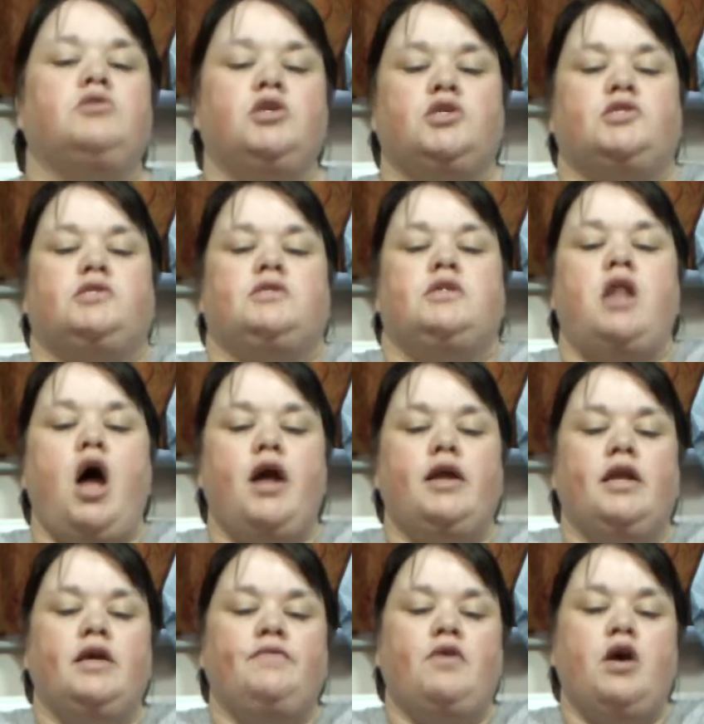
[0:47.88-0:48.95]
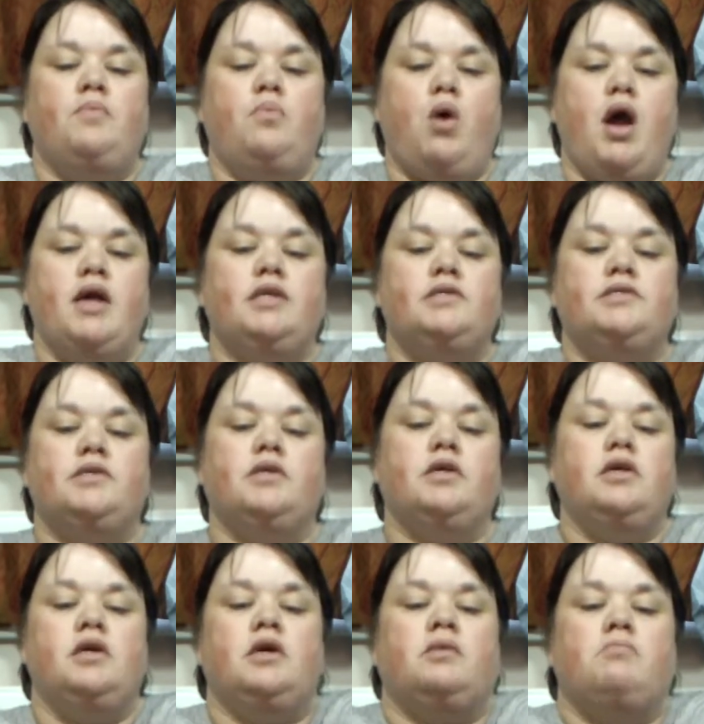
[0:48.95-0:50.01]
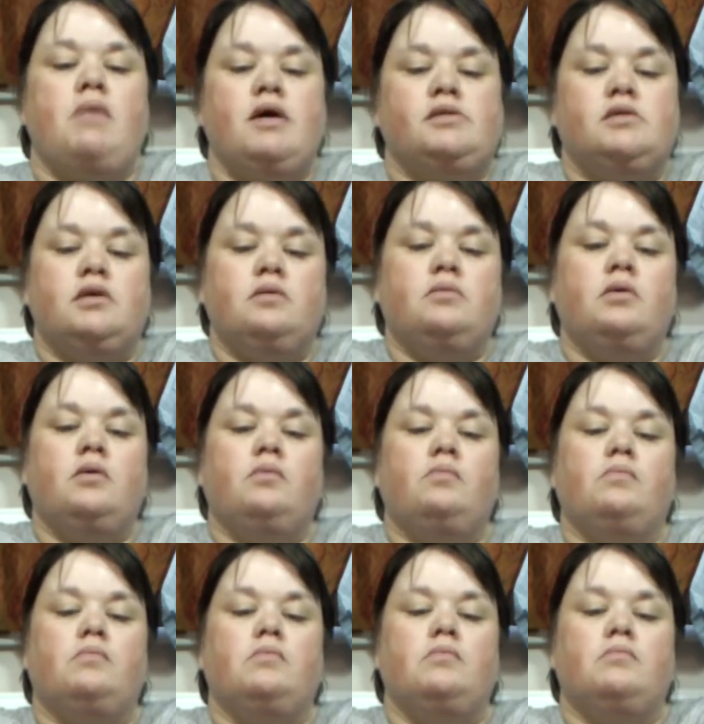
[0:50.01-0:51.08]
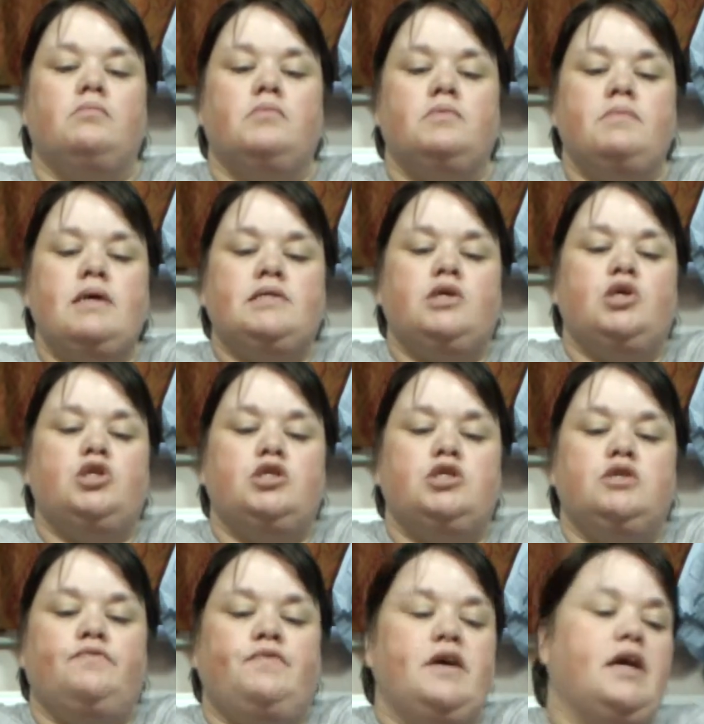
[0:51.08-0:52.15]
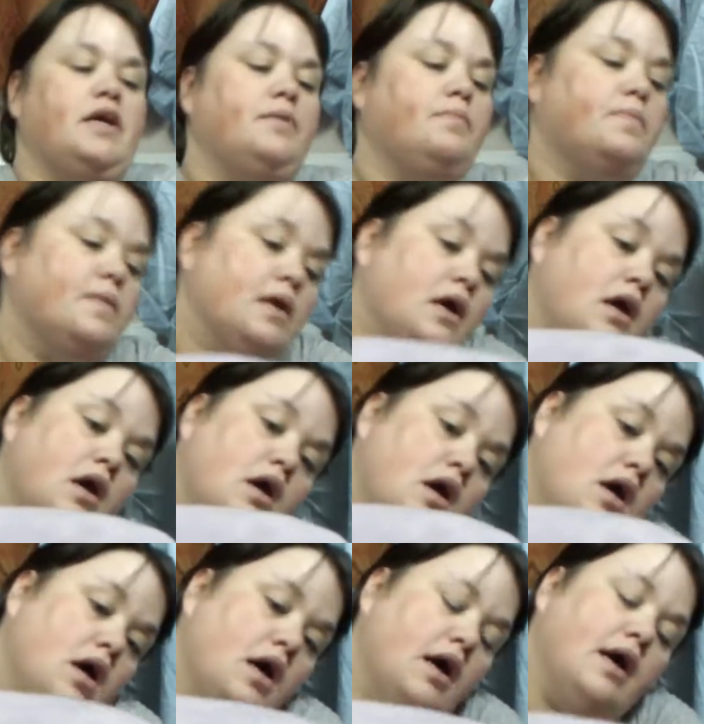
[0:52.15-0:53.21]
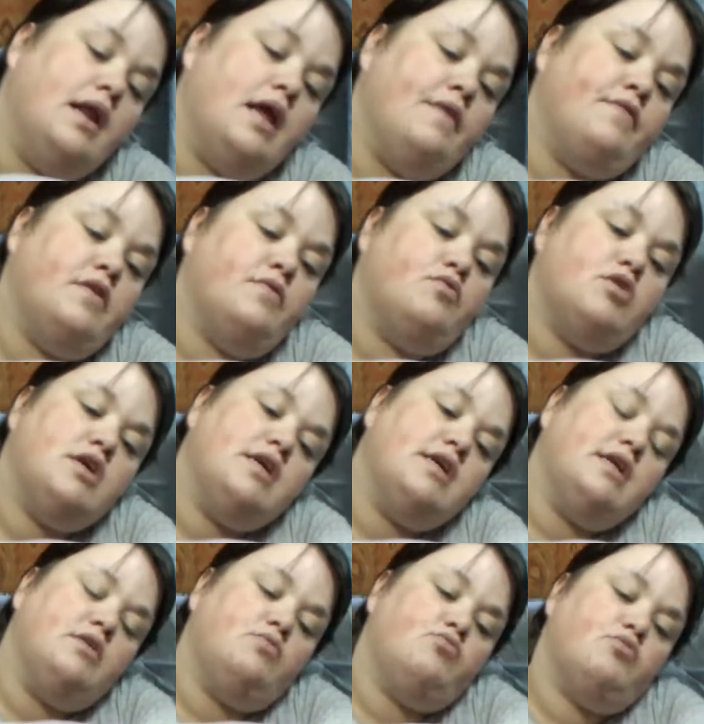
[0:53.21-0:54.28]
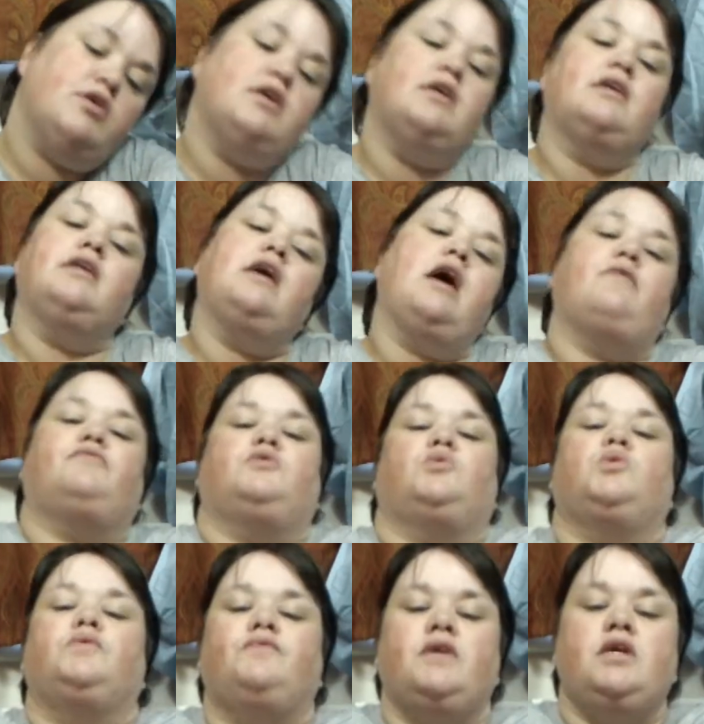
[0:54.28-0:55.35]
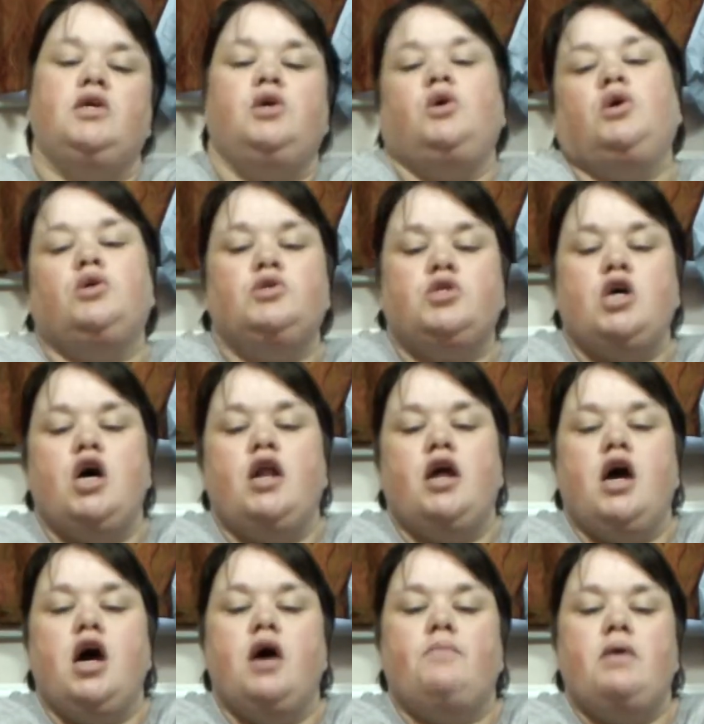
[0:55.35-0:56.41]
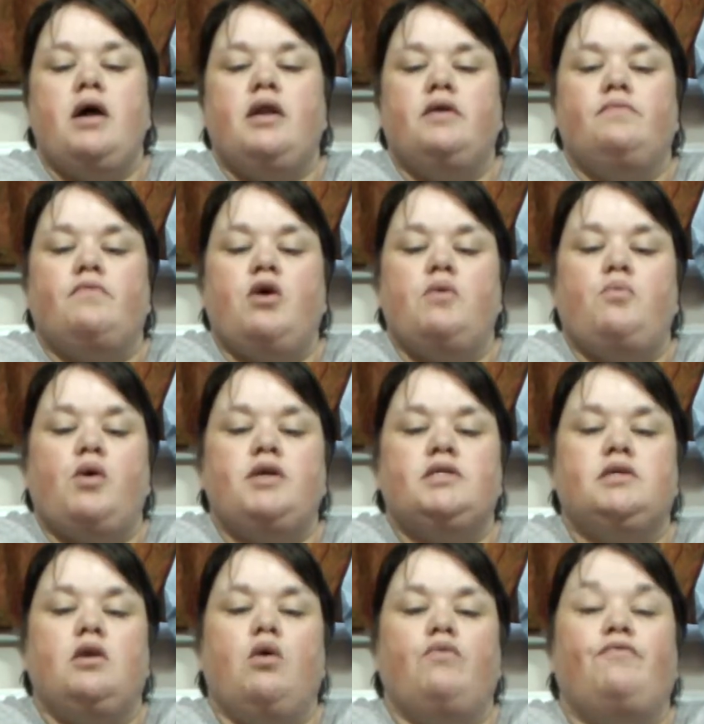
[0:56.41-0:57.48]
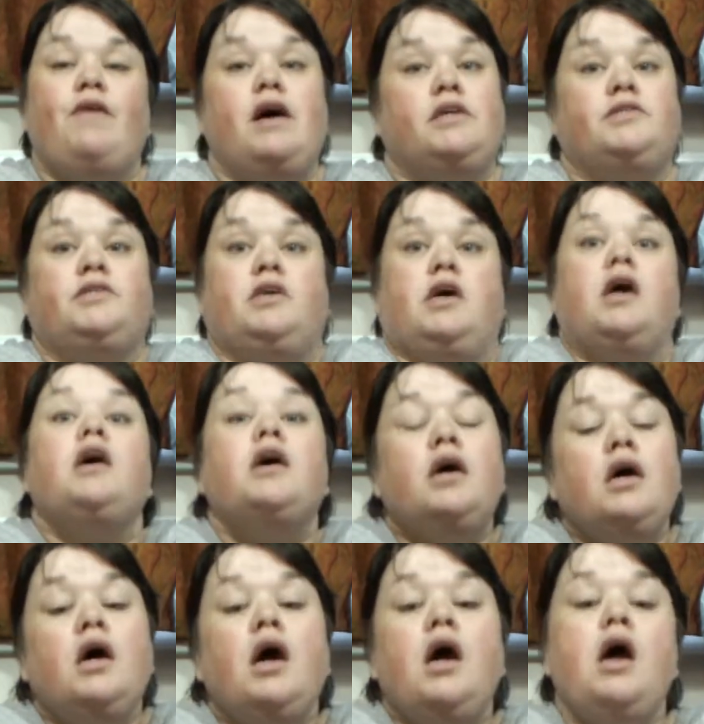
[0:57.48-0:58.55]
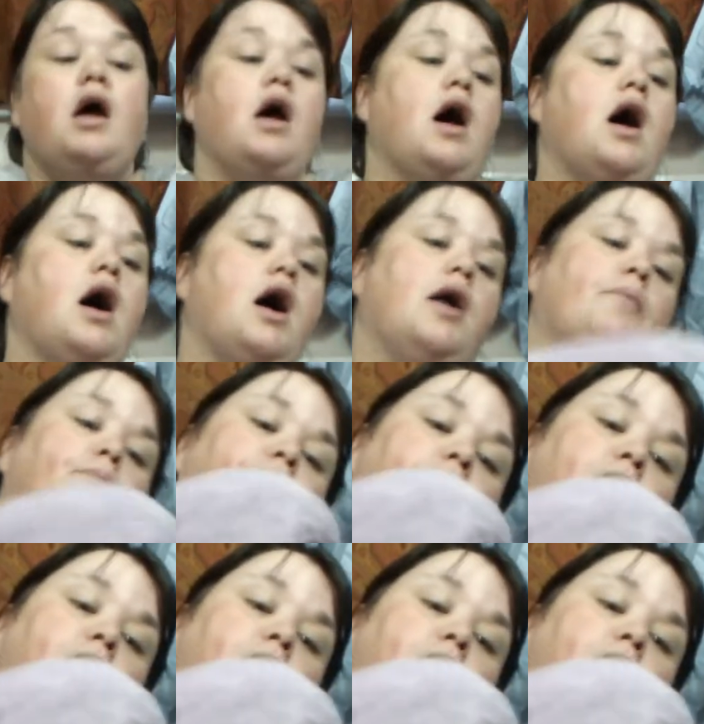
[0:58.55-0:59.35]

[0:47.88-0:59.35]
just lightly vibrates so that you can mass massages your feet and if you really really have sore feet you can turn it up and it vibrates a lot faster um,